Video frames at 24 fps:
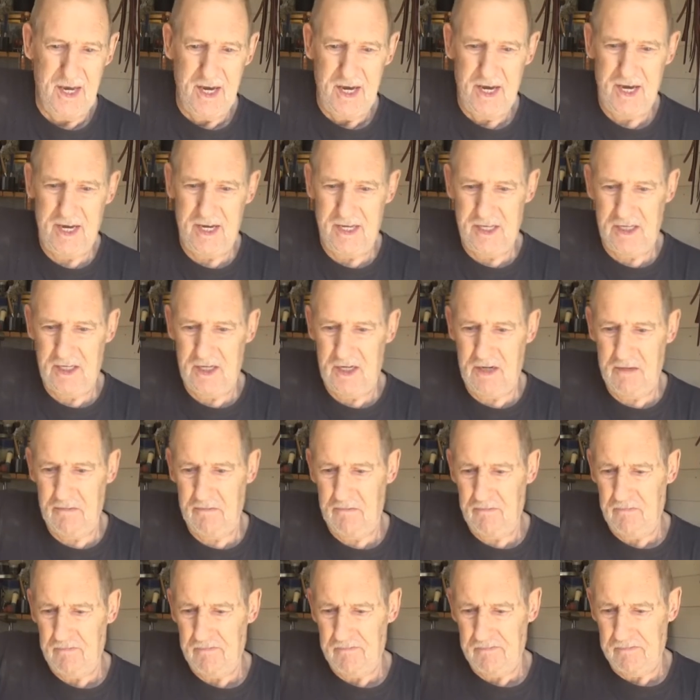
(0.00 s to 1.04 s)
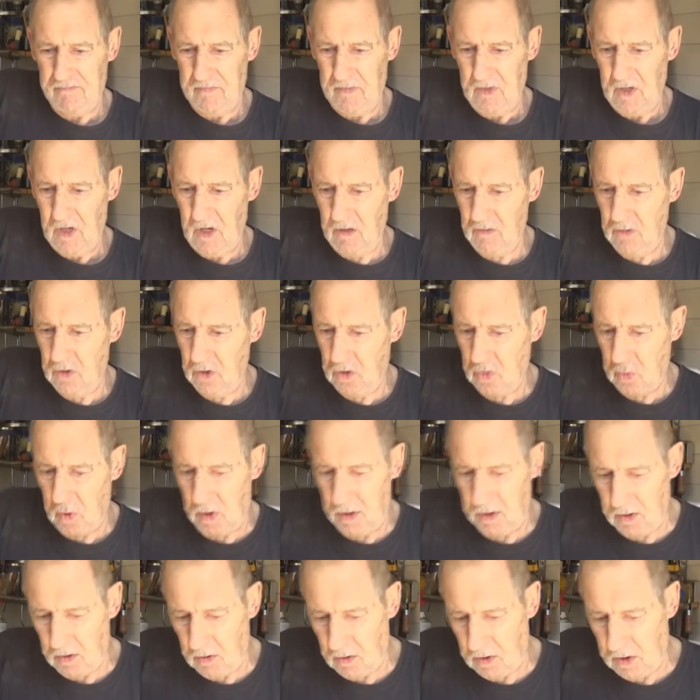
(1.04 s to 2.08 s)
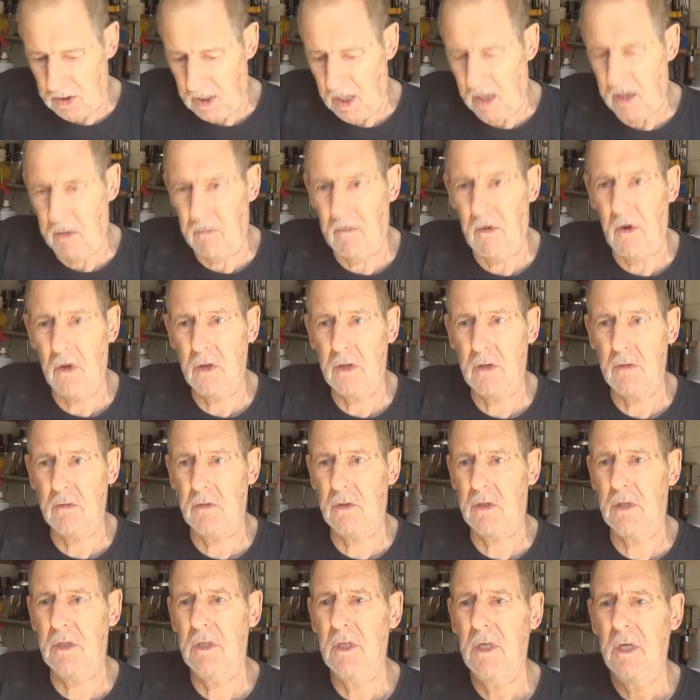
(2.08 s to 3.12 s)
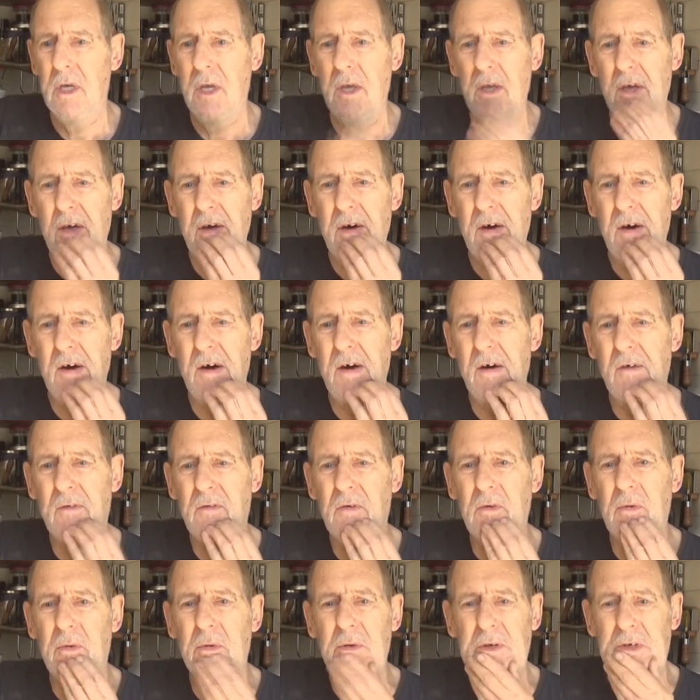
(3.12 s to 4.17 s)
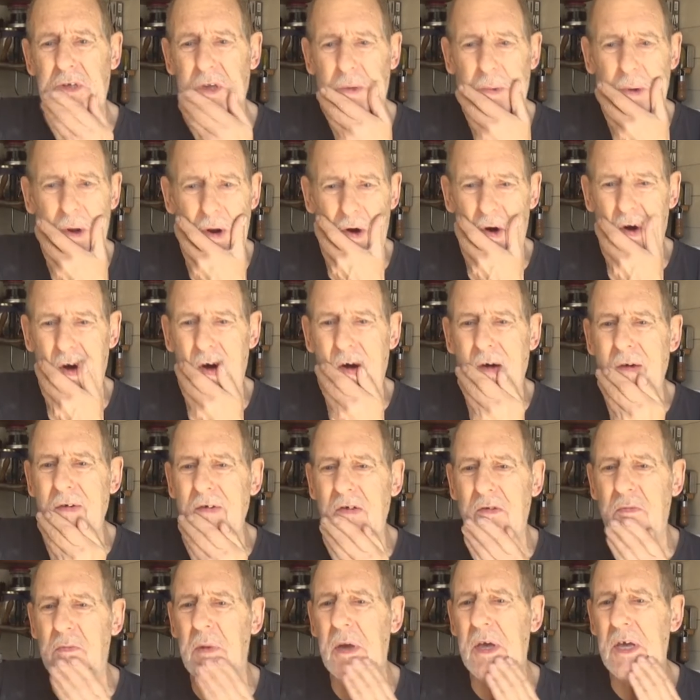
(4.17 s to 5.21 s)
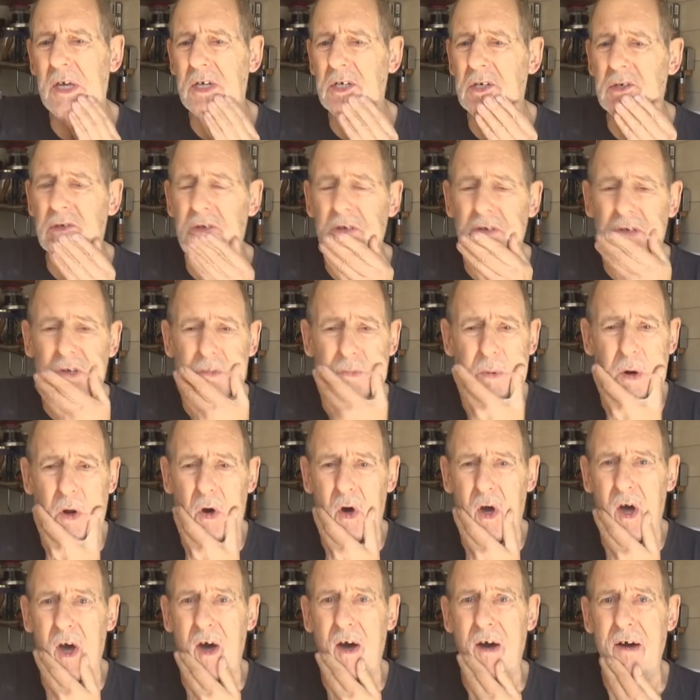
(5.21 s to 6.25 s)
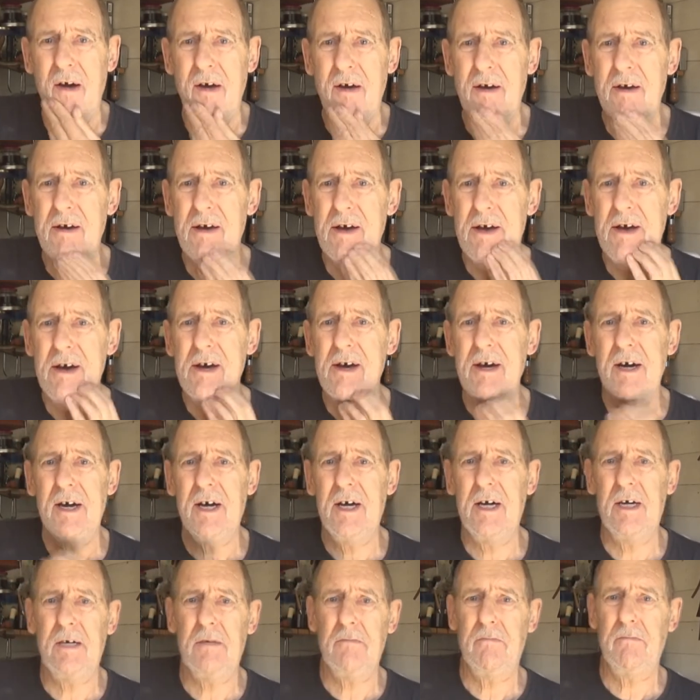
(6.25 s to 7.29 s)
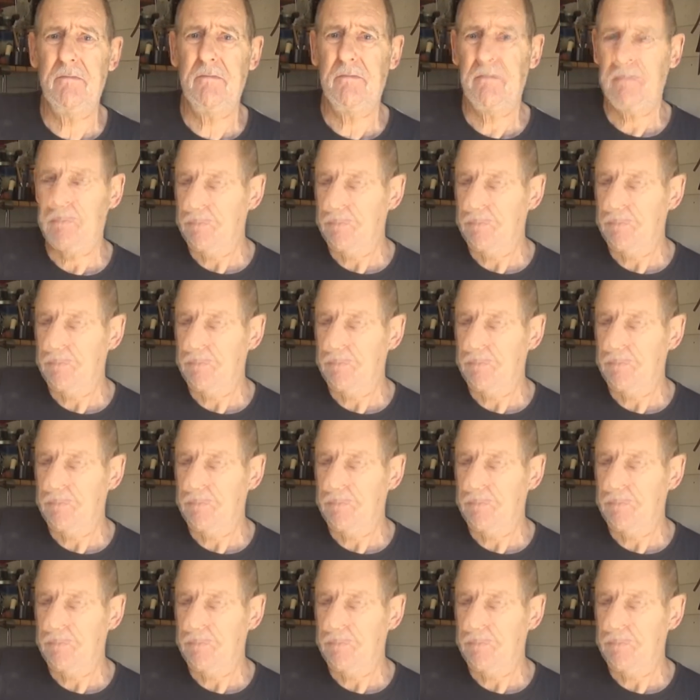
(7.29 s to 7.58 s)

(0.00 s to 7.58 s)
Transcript: and I'm just waiting on a couple of items from my supplier, spares supplier, and